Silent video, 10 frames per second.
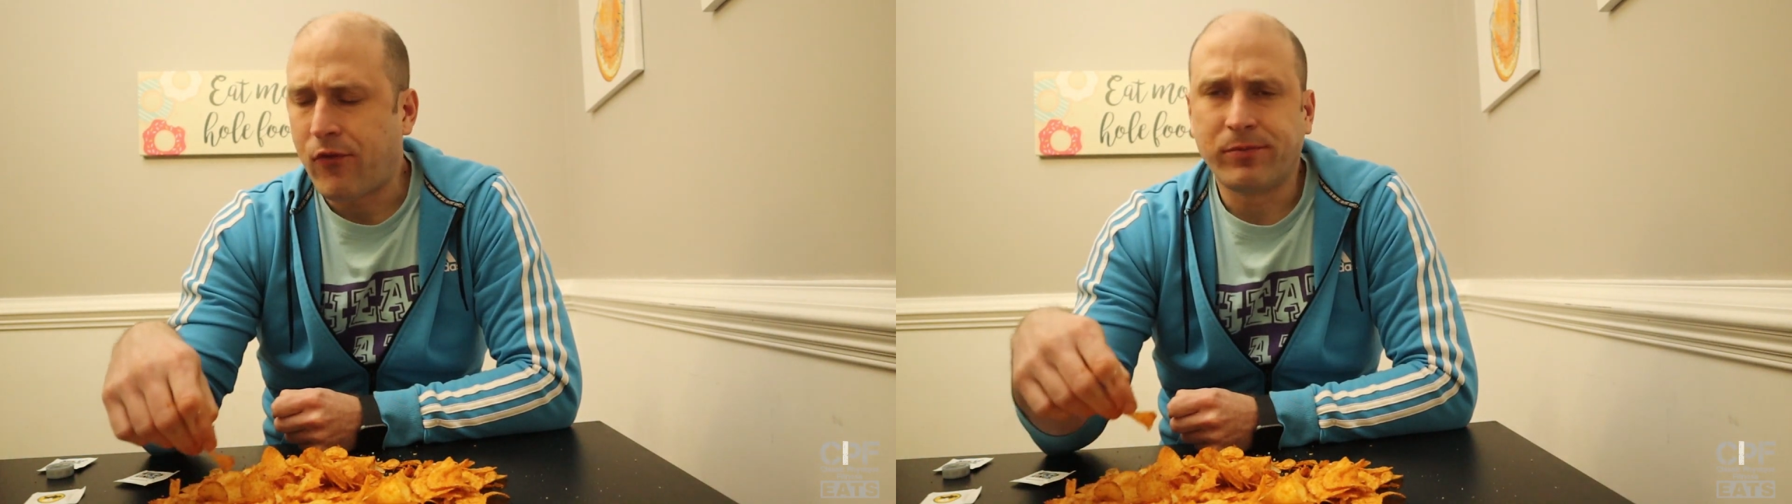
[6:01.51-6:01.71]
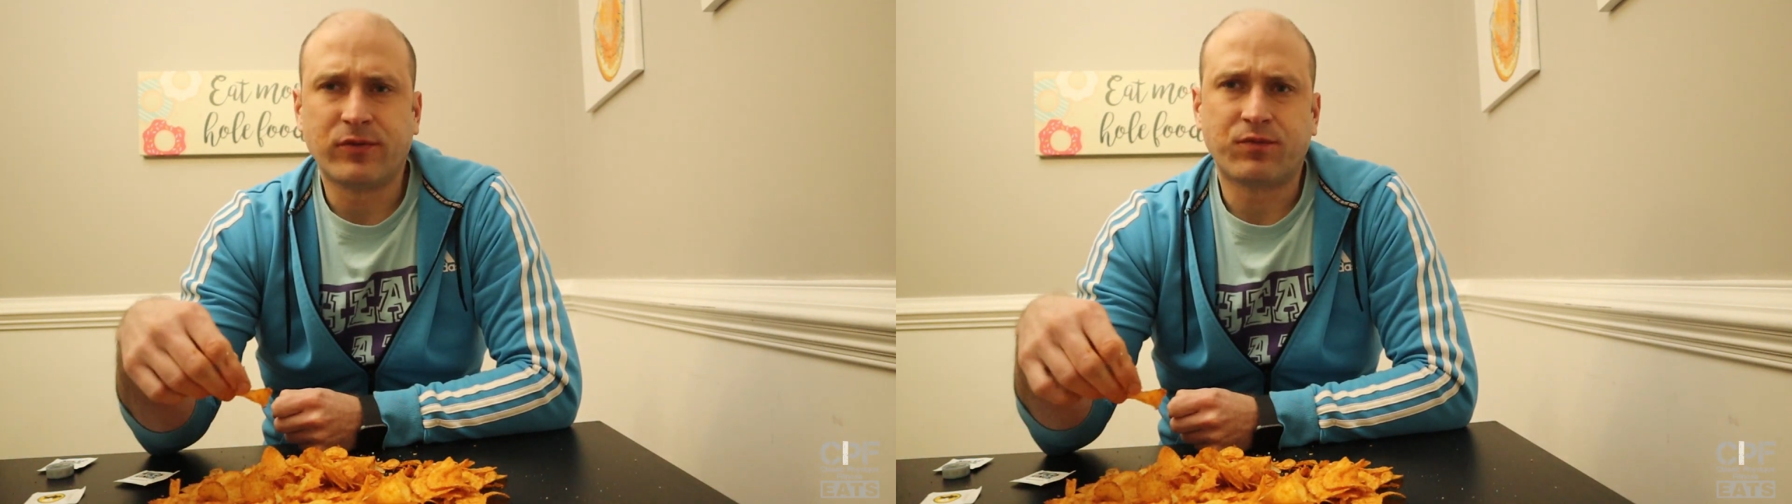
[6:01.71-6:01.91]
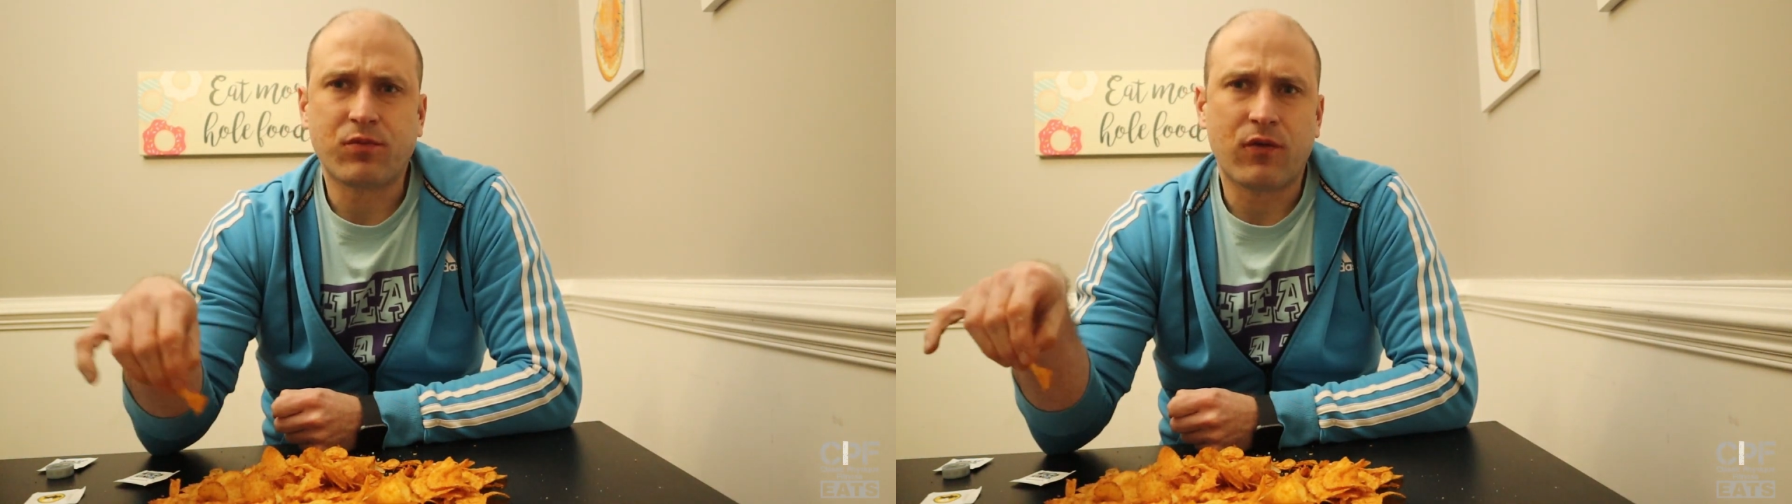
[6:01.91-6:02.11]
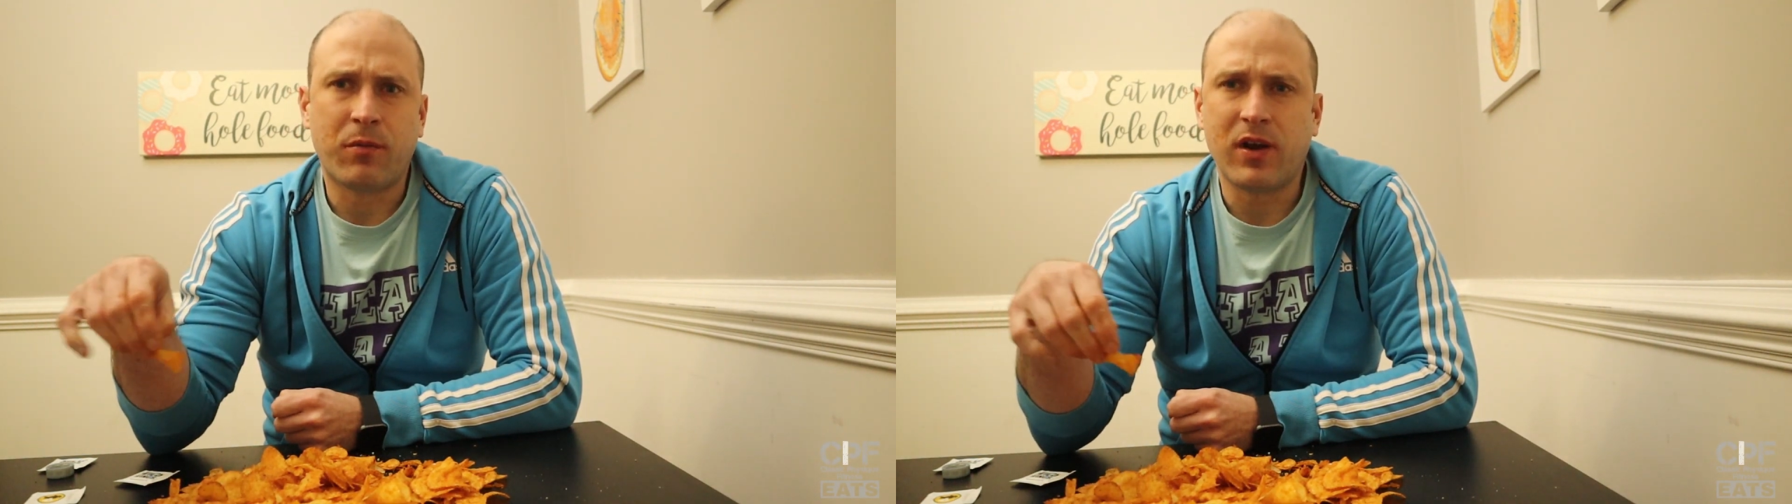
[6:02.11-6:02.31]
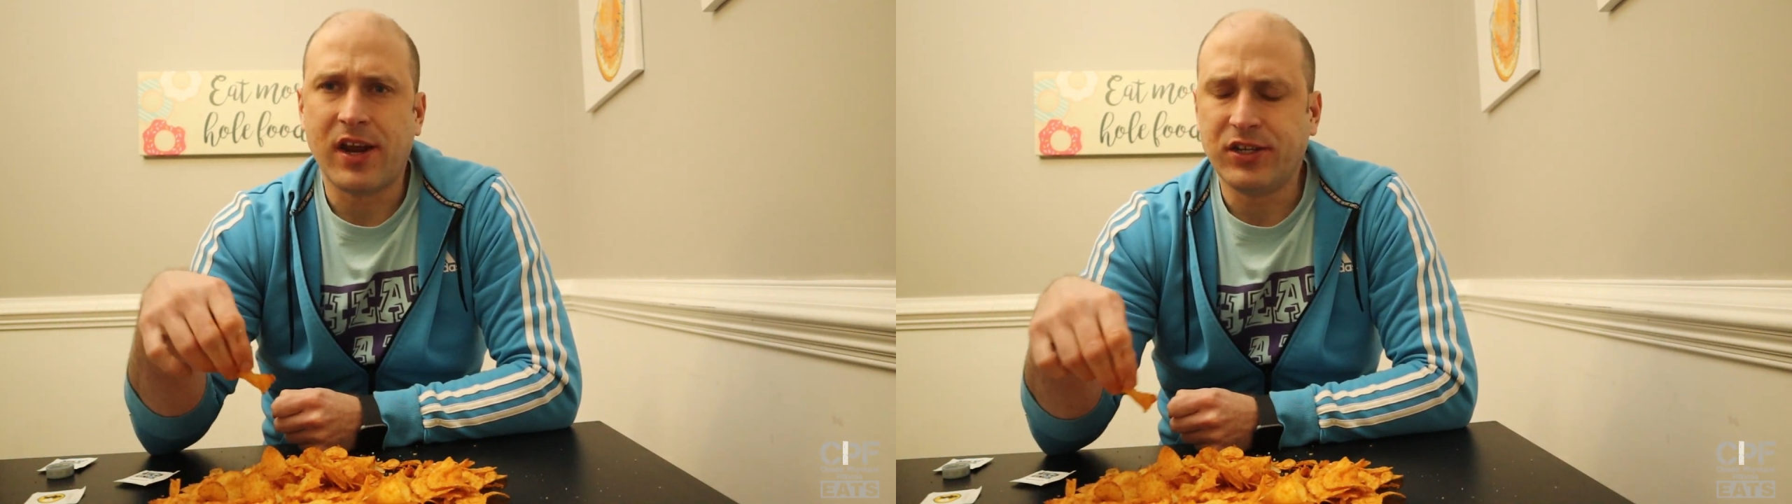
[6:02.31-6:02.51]

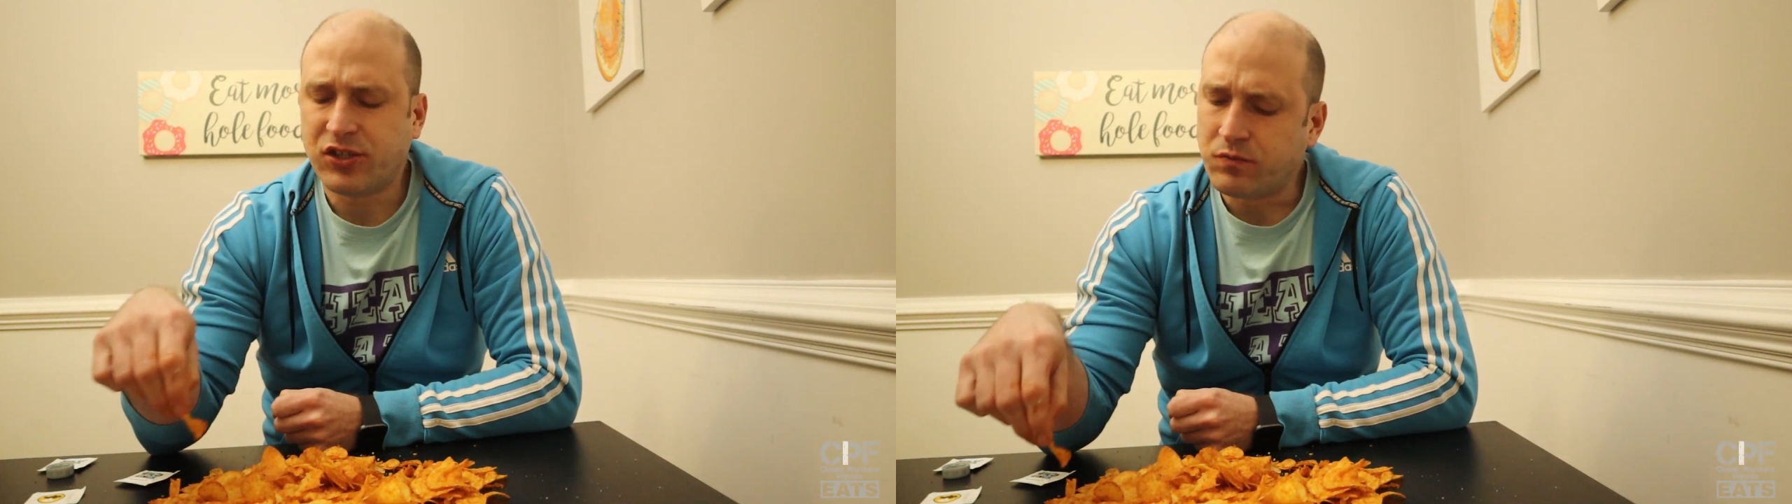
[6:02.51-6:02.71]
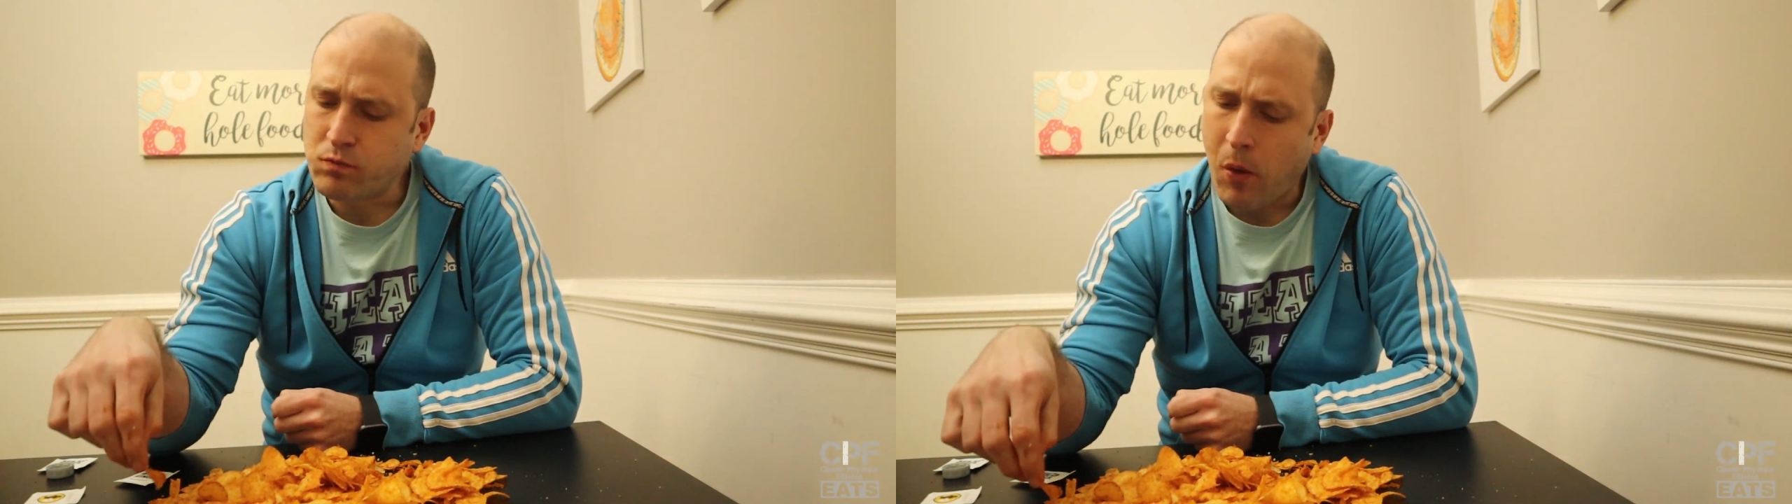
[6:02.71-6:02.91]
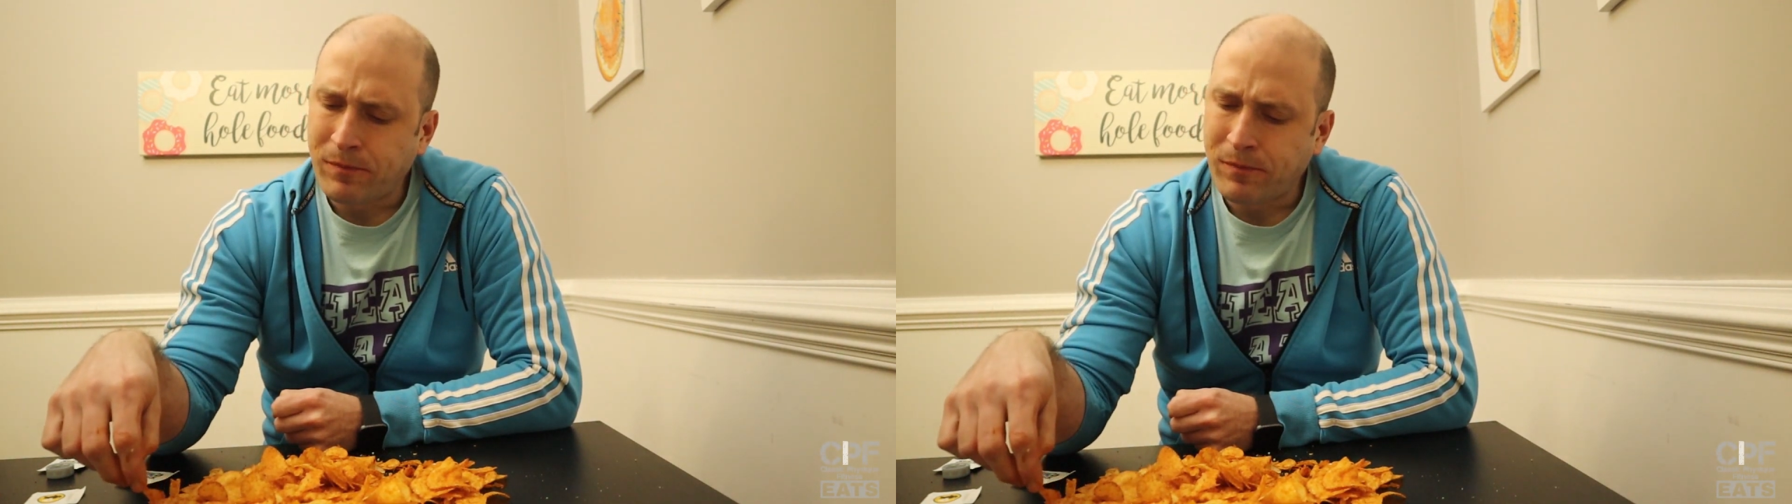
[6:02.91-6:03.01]
from Lay's.